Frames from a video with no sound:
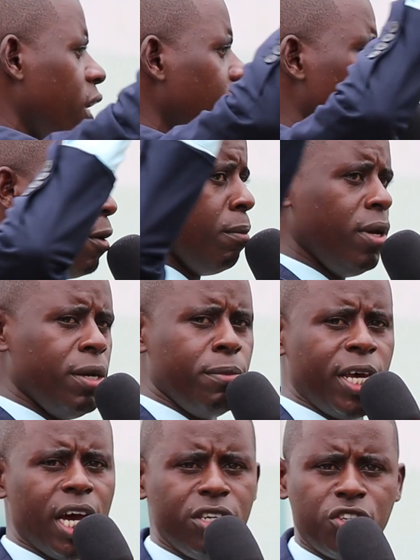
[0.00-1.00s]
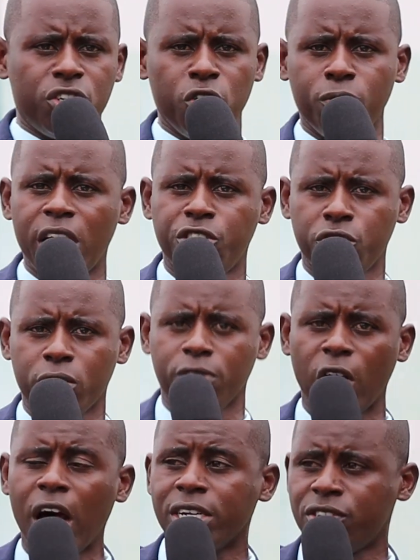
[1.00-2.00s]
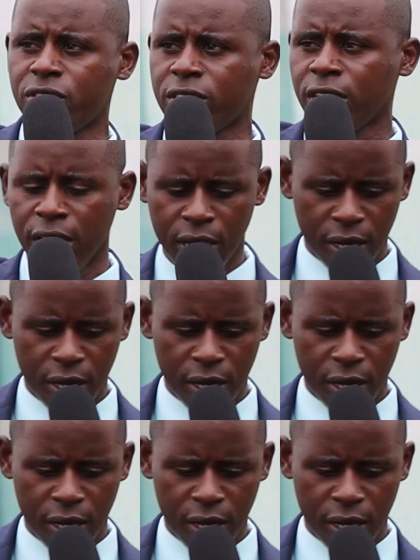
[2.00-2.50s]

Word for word: are hearing me, may I see you by a show of hands.